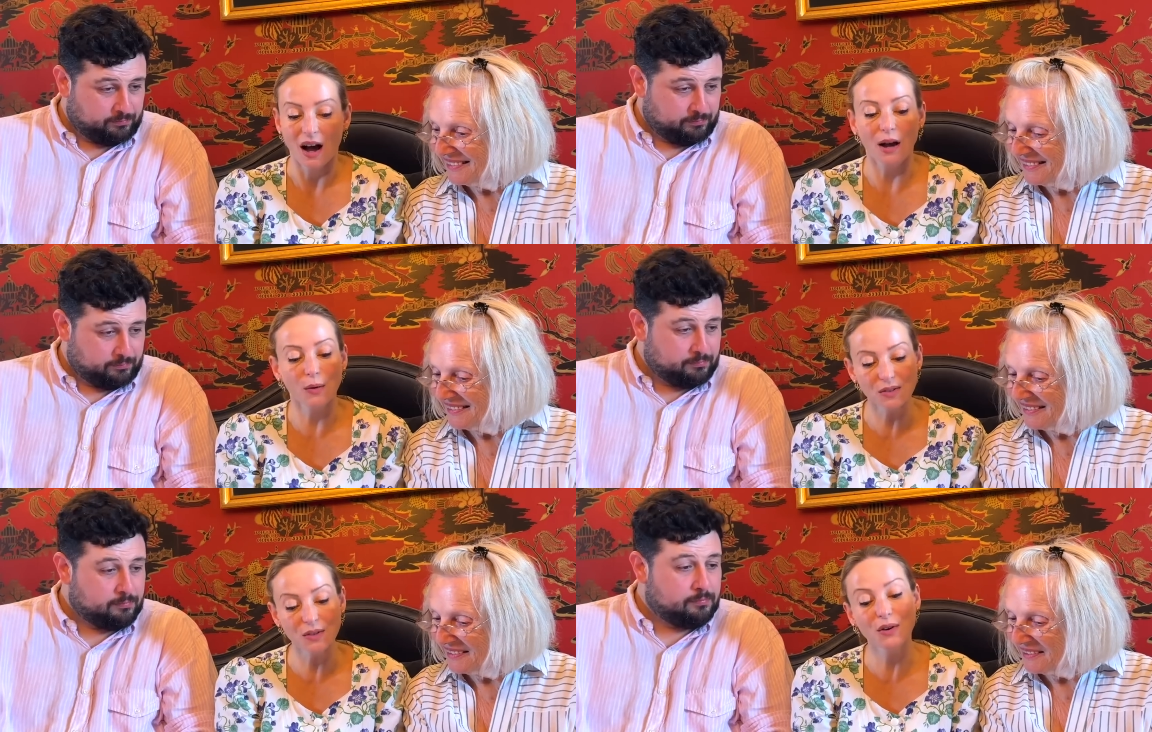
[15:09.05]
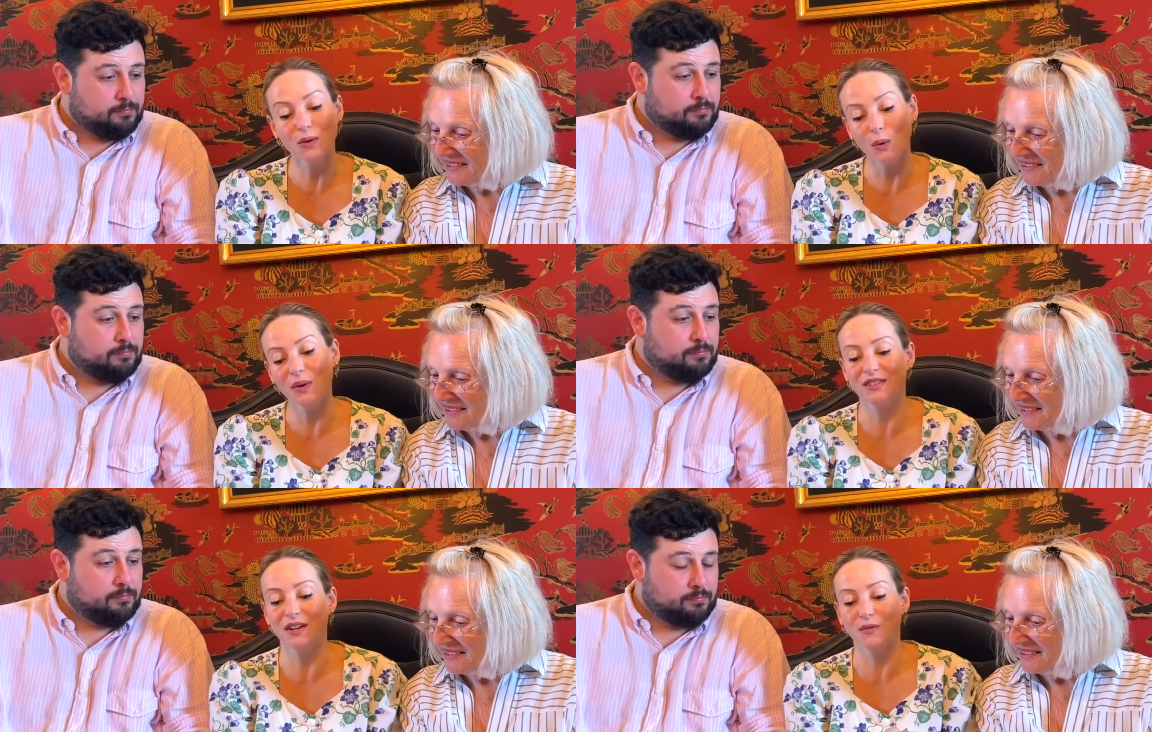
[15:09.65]
Speaker 1: I also know you're
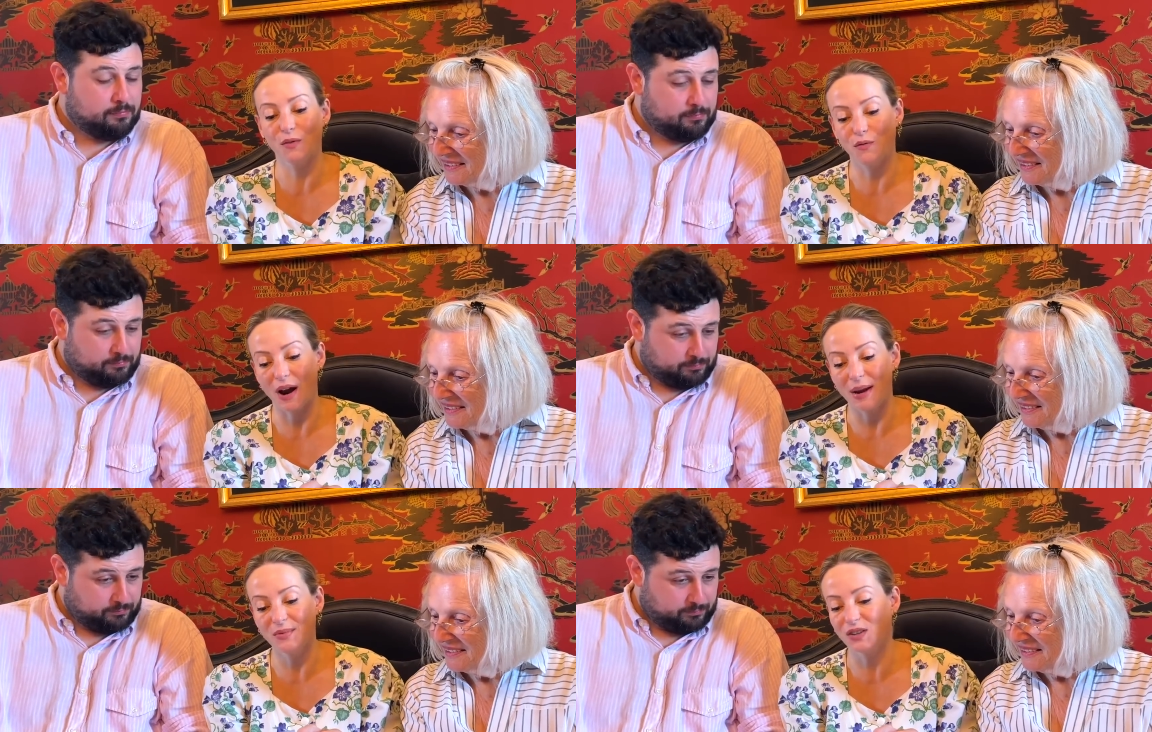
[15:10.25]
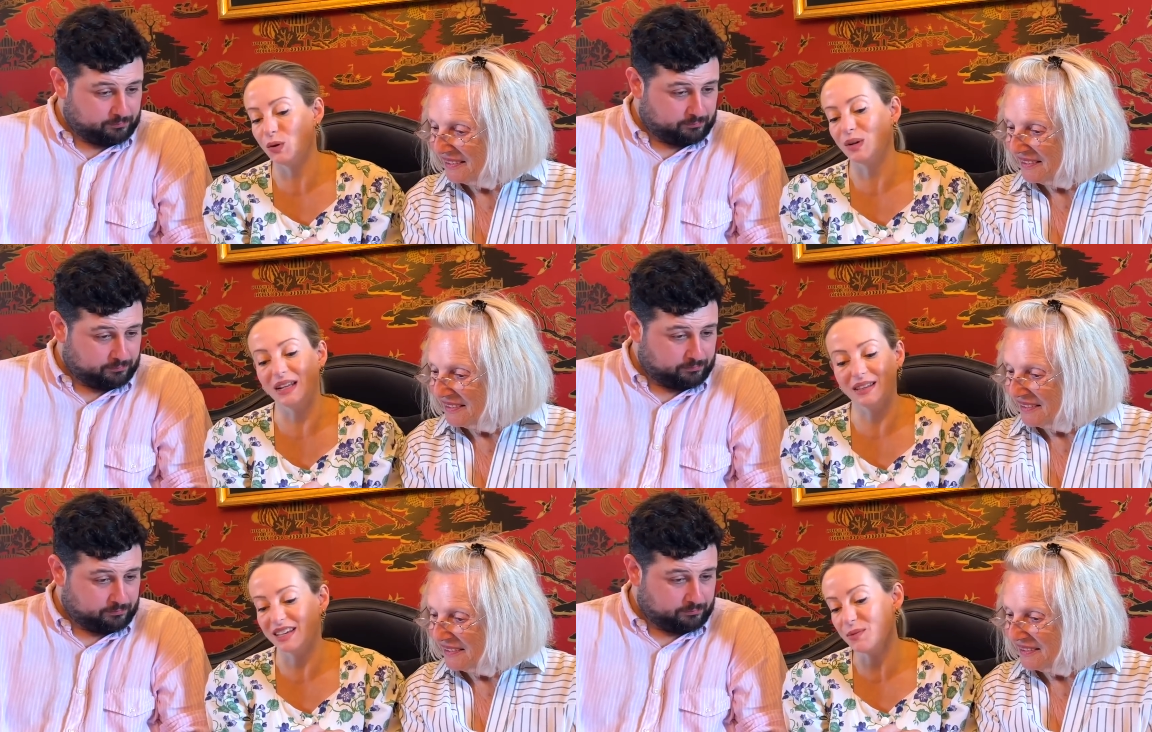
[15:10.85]
always looking for frames, so you can
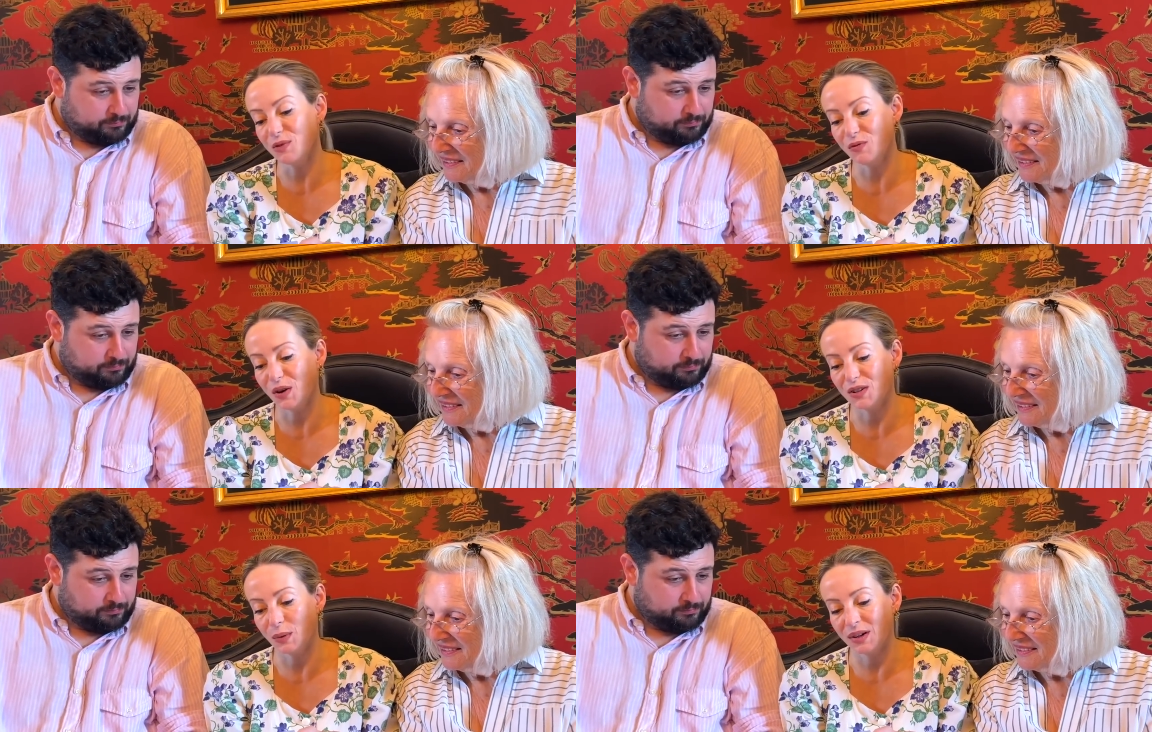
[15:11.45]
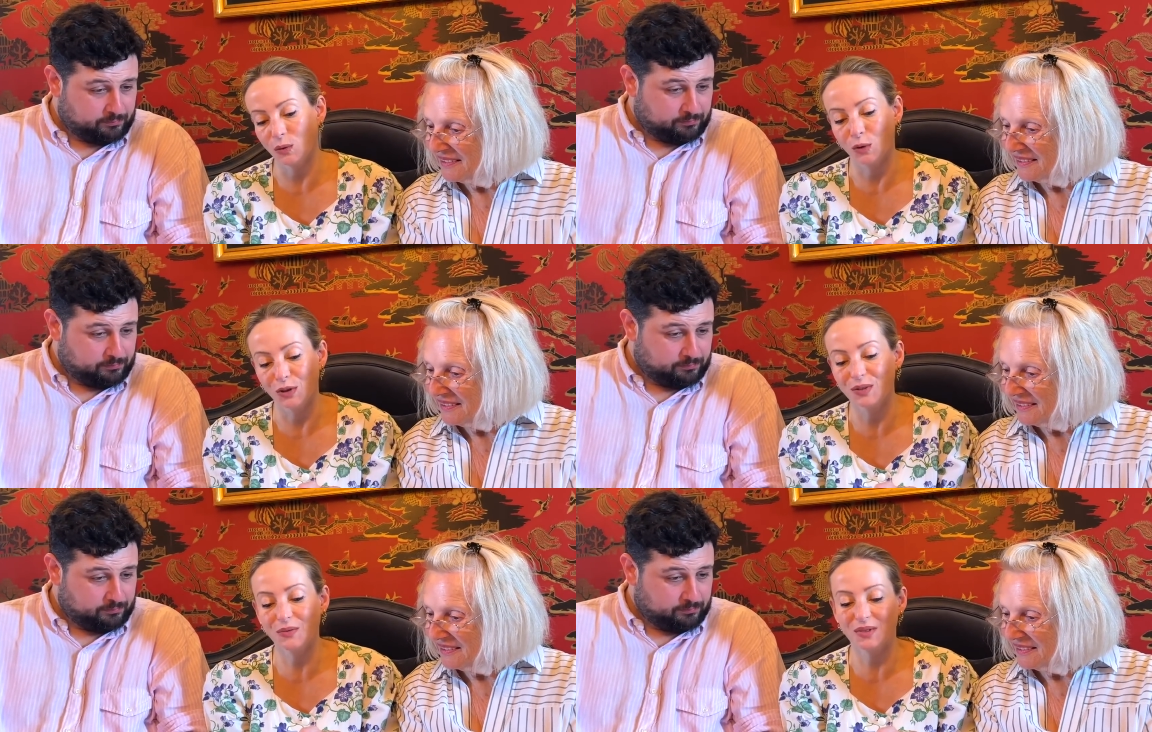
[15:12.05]
either keep the photo in it or
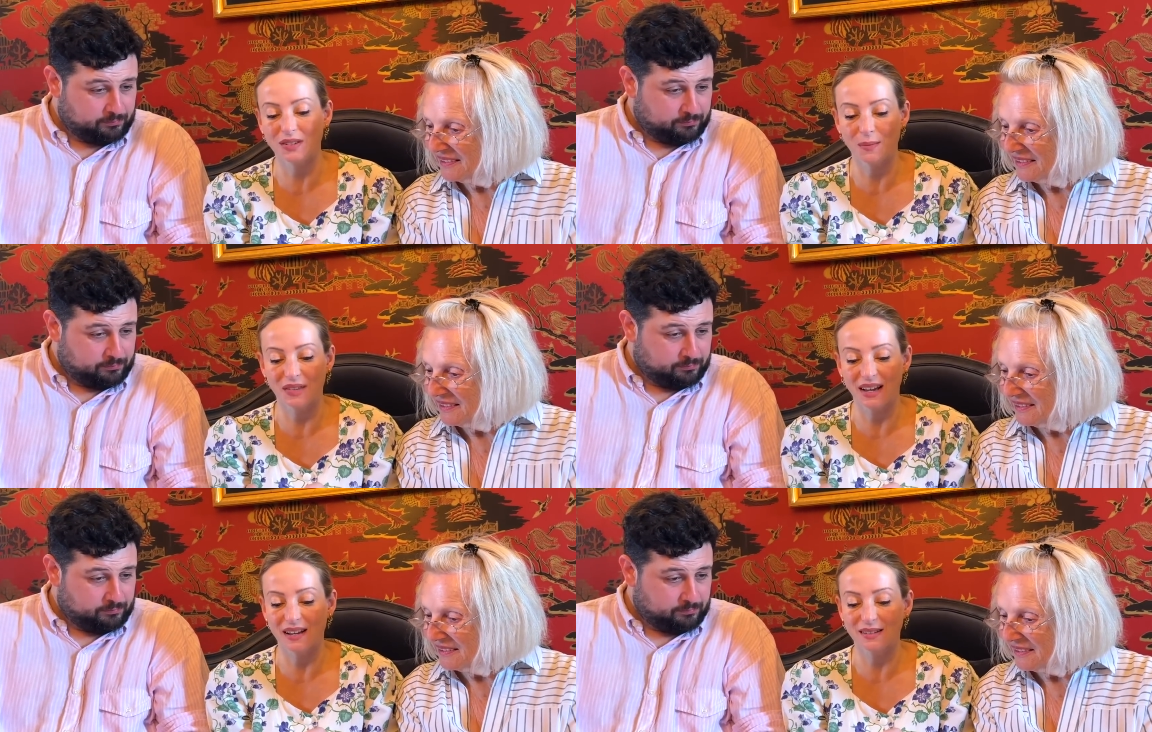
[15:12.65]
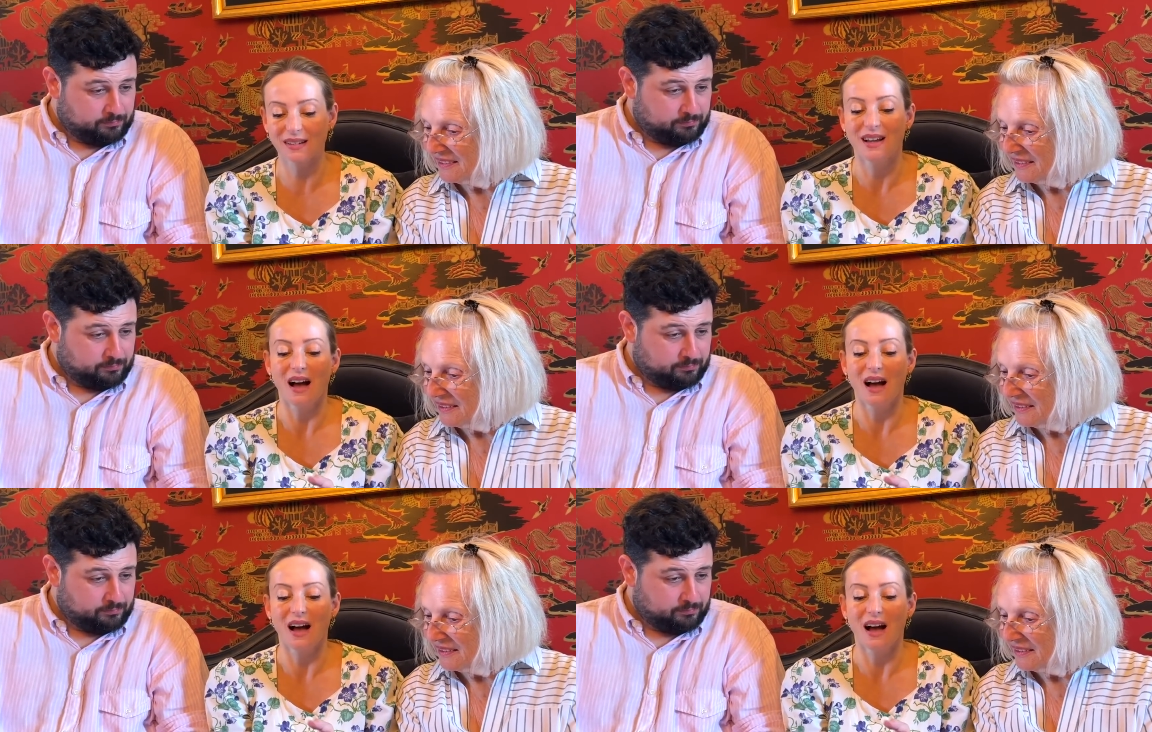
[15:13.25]
use it for something else.